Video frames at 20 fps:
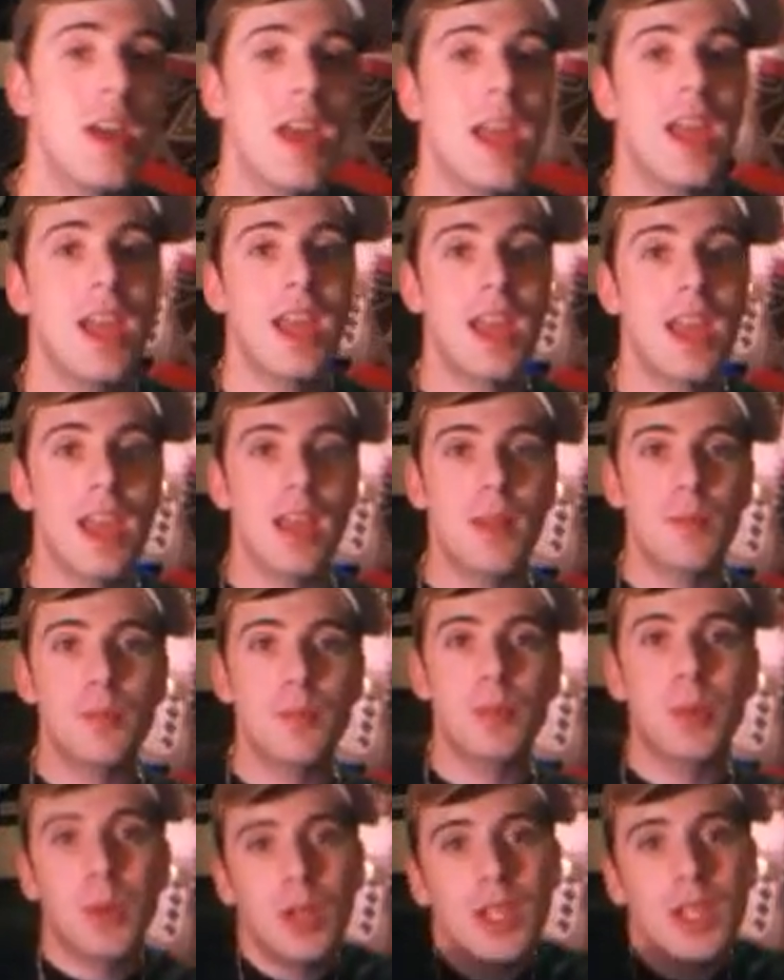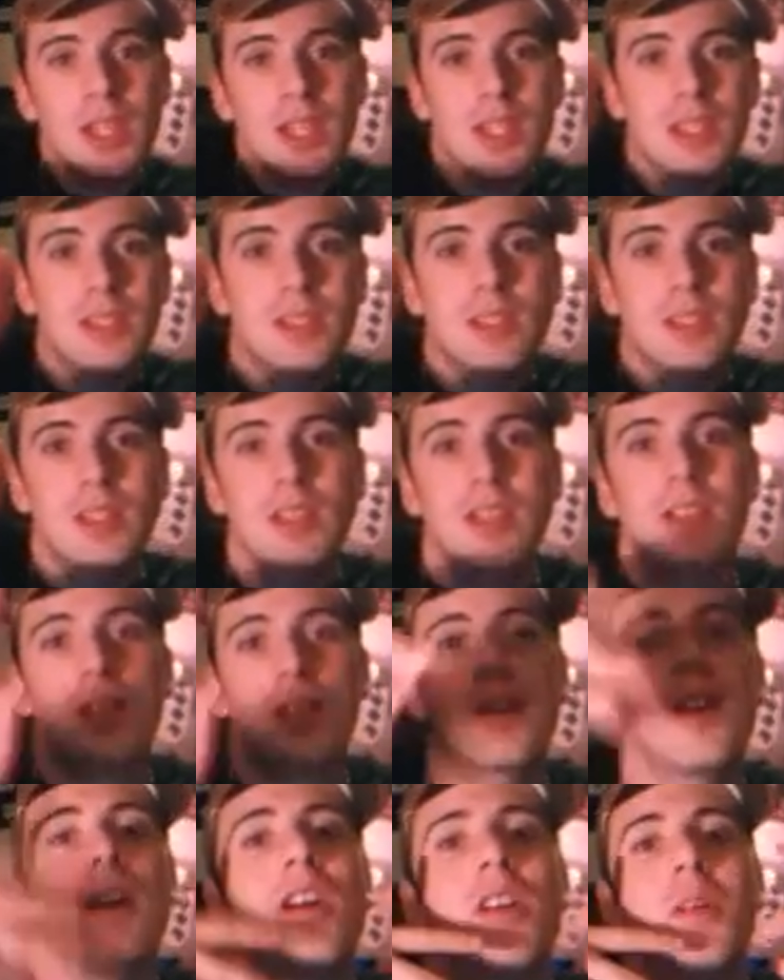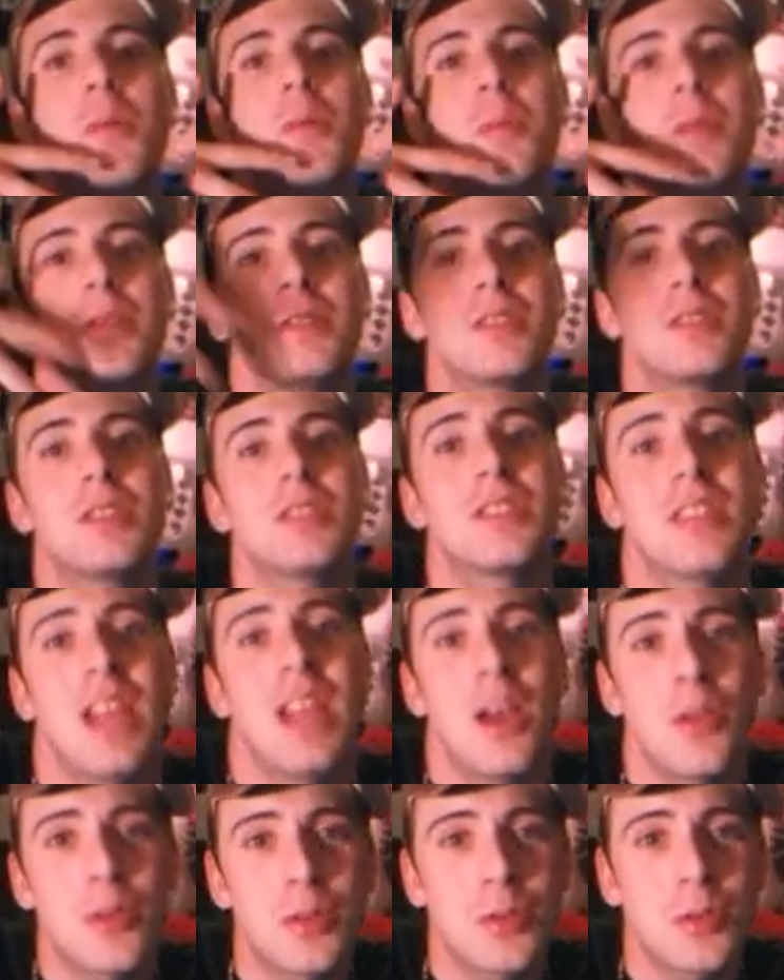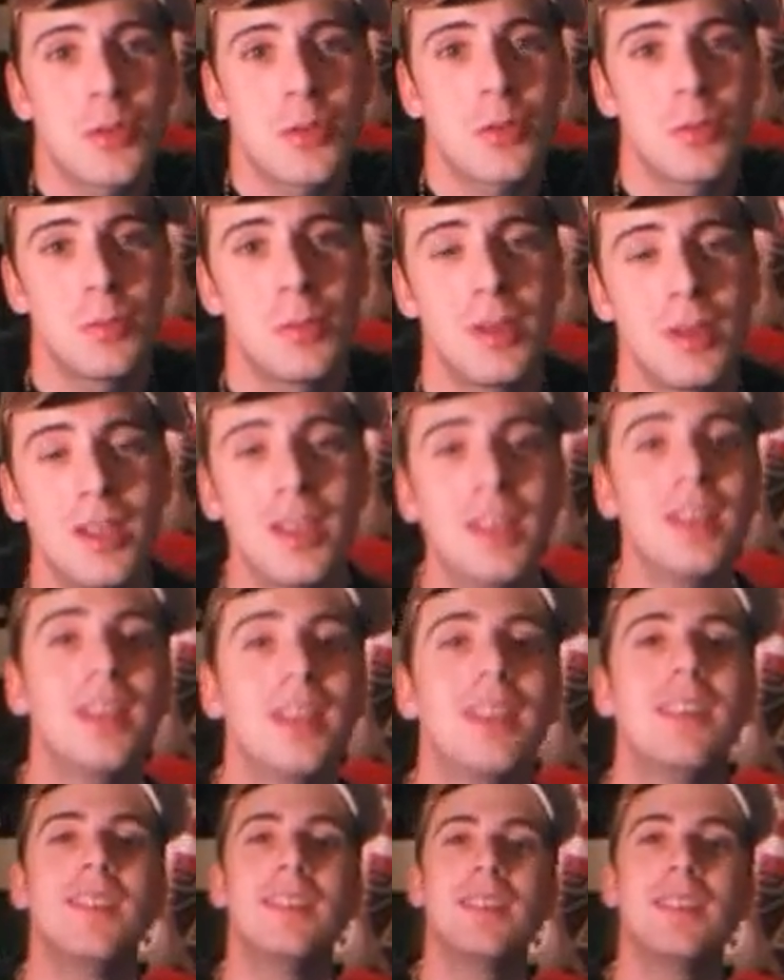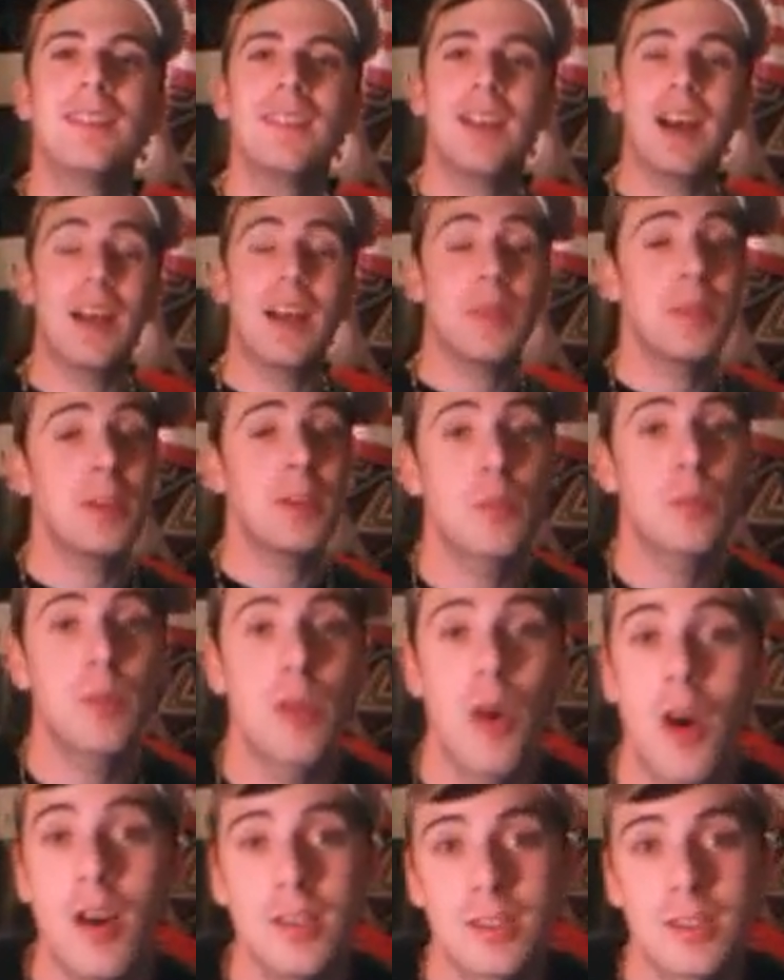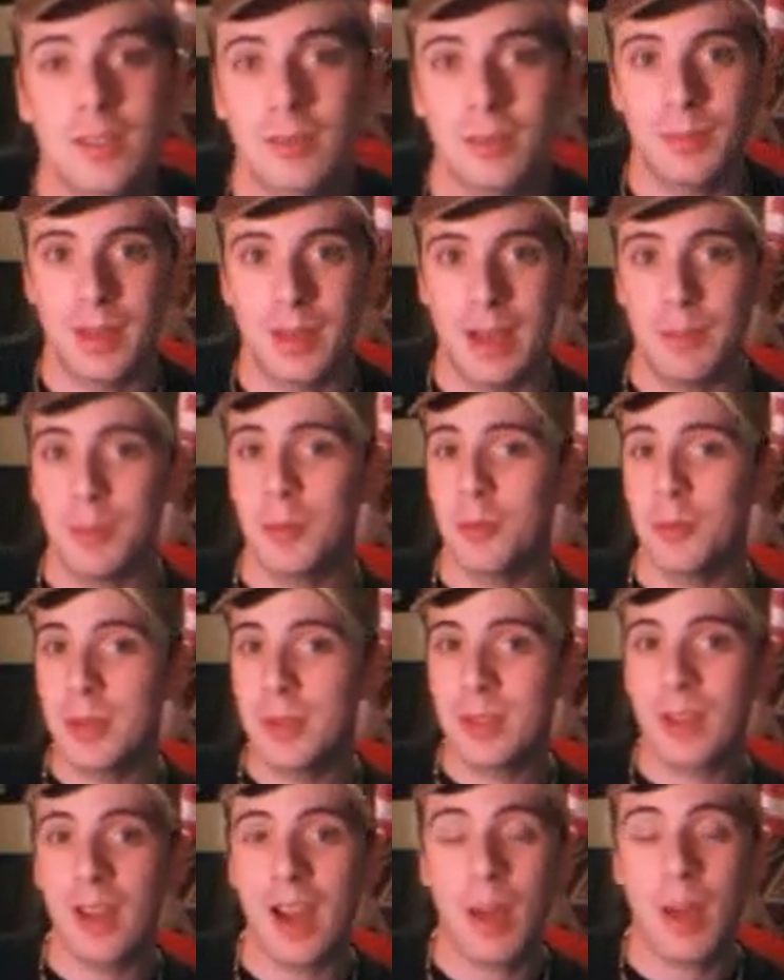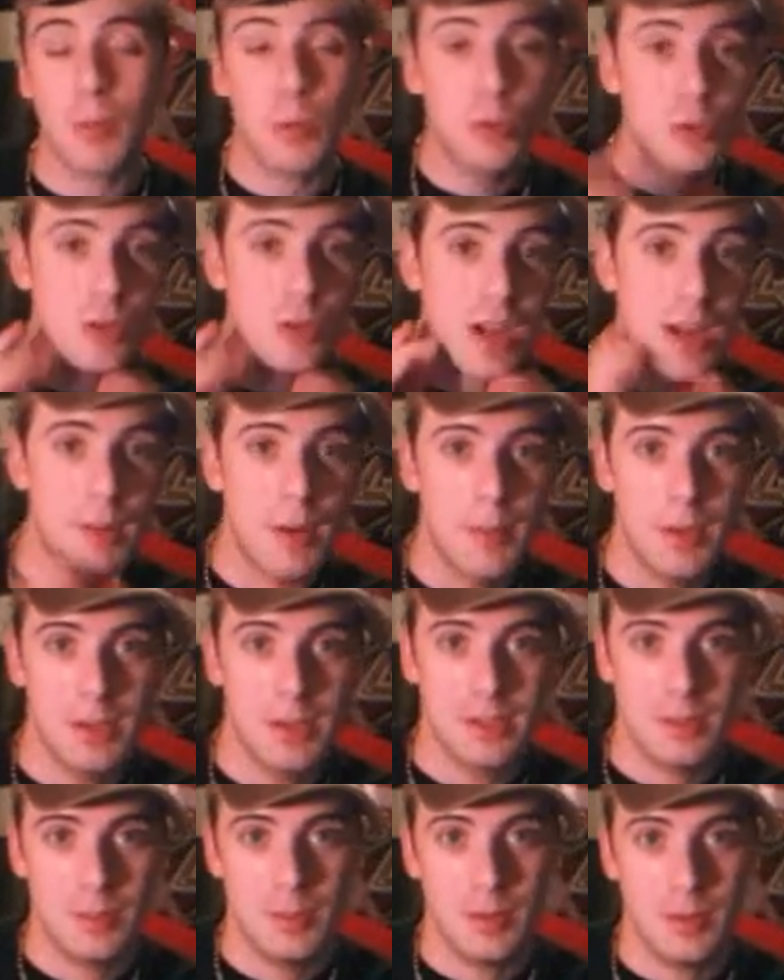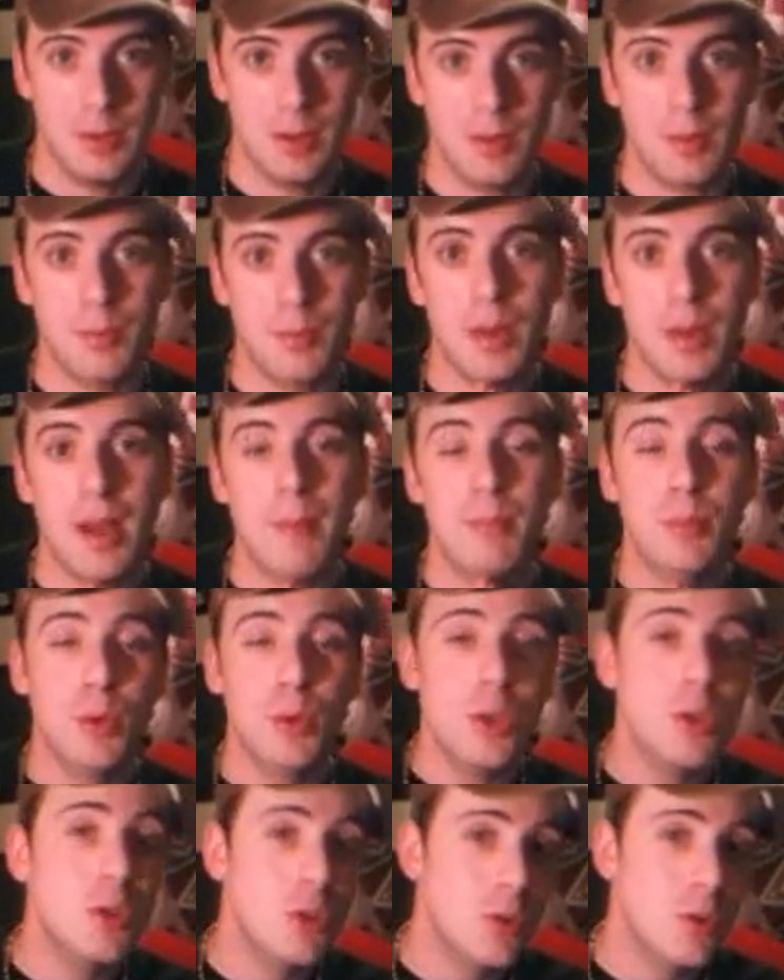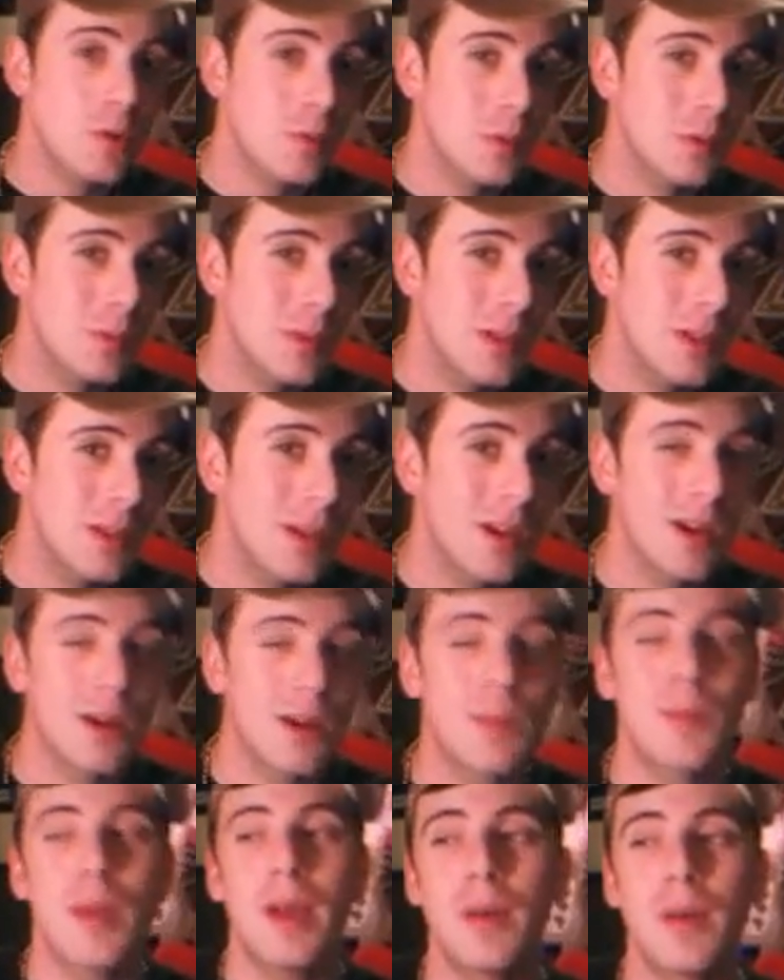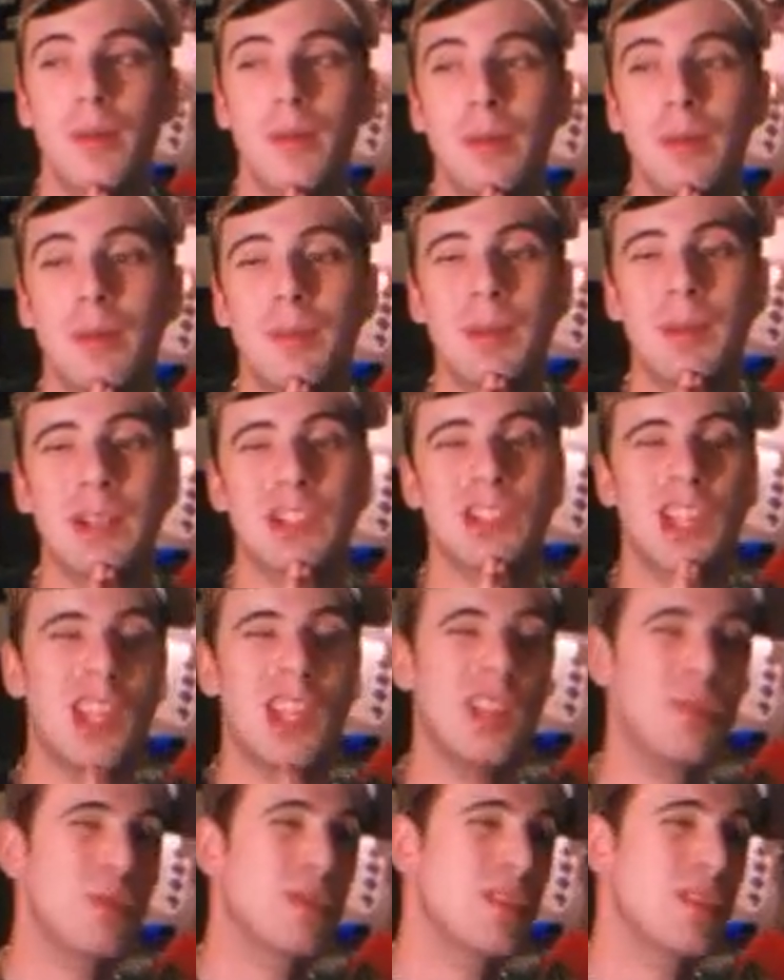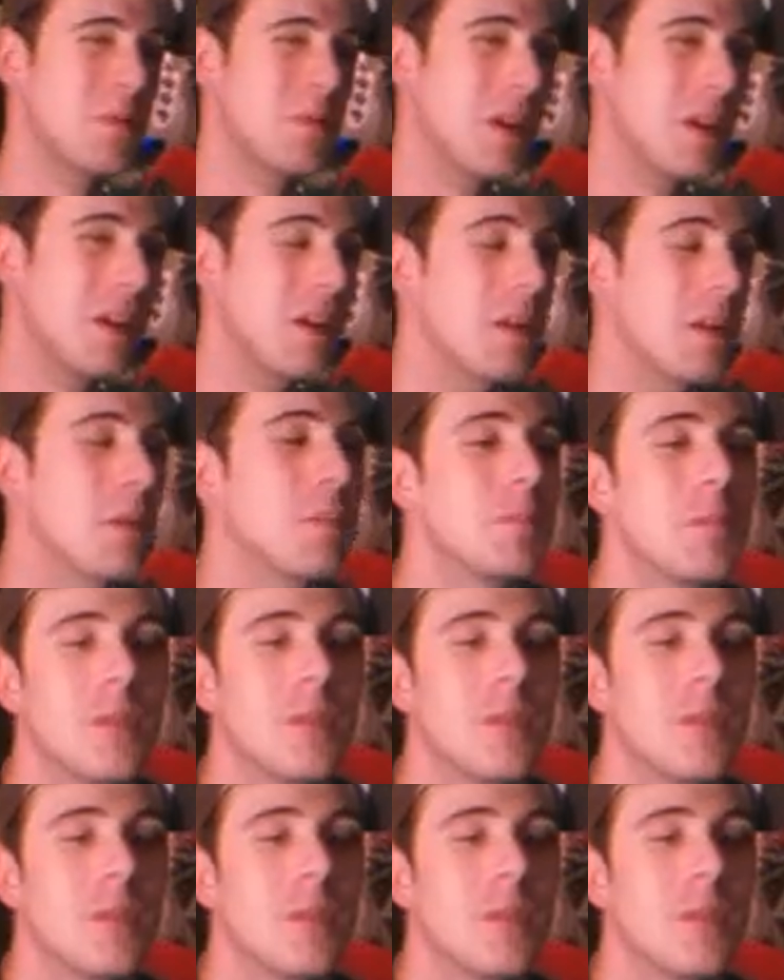And please come to SouthTube. I think it'll be awesome. I'm going to be there. I'm going to try my best to be there. I'm pretty sure I'm going to be there. I'm actually 80% right now.